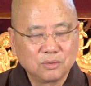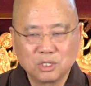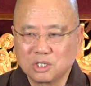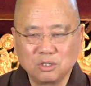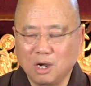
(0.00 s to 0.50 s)

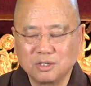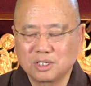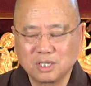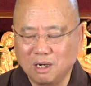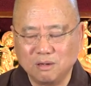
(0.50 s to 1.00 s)
This non
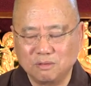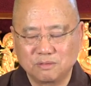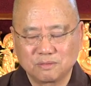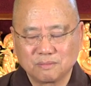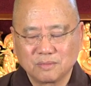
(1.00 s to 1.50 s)

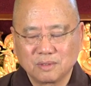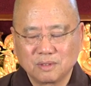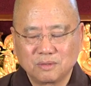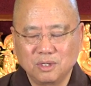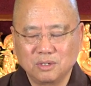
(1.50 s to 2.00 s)
self,
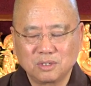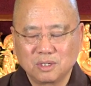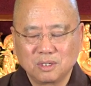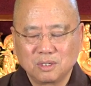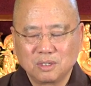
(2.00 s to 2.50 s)
this,
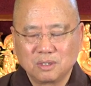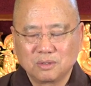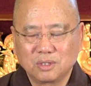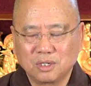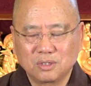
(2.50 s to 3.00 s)

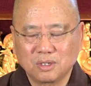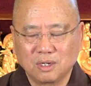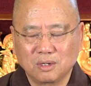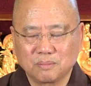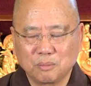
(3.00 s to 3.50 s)
this
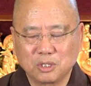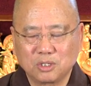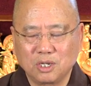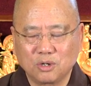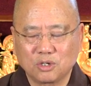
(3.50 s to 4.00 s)
uh,
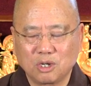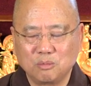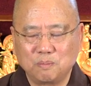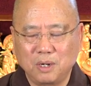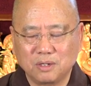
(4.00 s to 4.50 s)
paticca
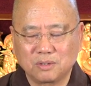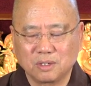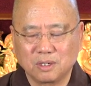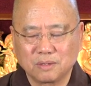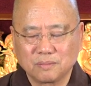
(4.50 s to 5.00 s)

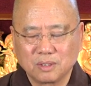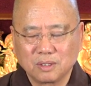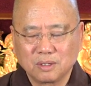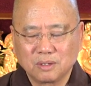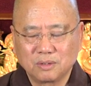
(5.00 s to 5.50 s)
samuppada,
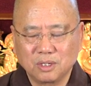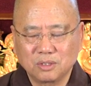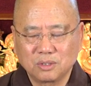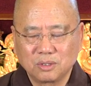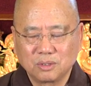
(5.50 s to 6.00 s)

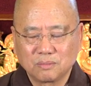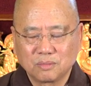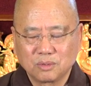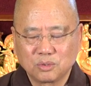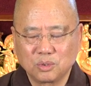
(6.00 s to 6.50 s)
this
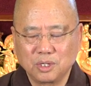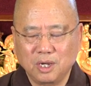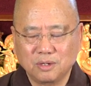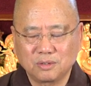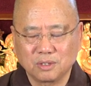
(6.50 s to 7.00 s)

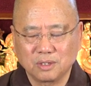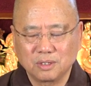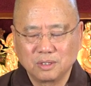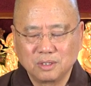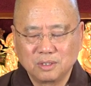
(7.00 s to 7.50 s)

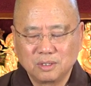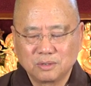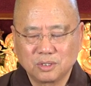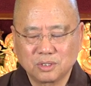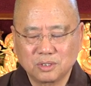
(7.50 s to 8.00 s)
sunyata,
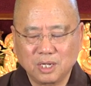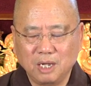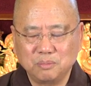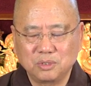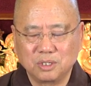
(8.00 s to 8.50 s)
this
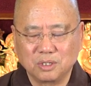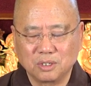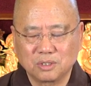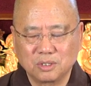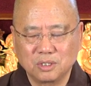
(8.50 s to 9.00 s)

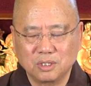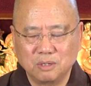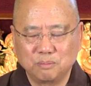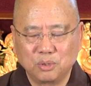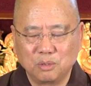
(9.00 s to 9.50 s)
emptiness, this
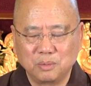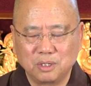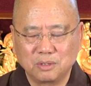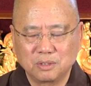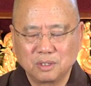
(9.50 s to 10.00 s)

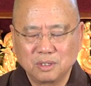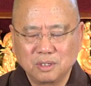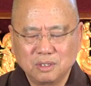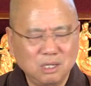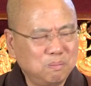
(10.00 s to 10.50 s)
impermanence,
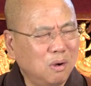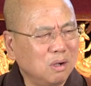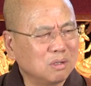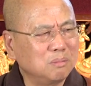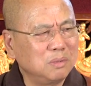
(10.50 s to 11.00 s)
they
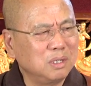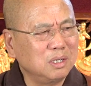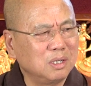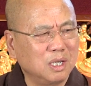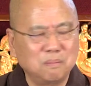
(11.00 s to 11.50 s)
bother
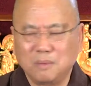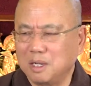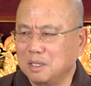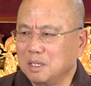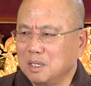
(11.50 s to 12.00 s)
me in
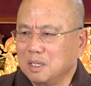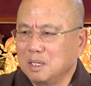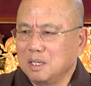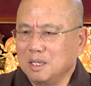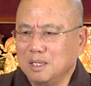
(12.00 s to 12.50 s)
my,
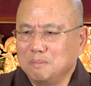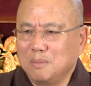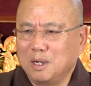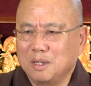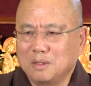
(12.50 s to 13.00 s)
in
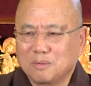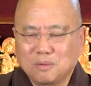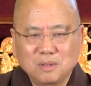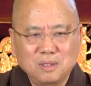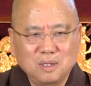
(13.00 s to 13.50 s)
my
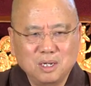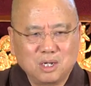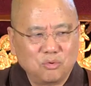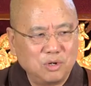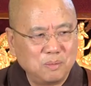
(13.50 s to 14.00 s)

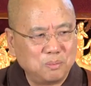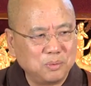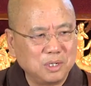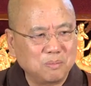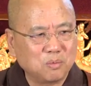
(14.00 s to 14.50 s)

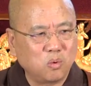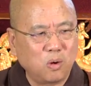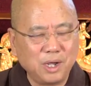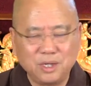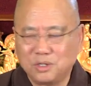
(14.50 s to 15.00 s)
equilibrium,
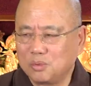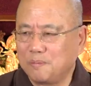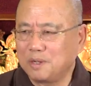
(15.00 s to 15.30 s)
quietude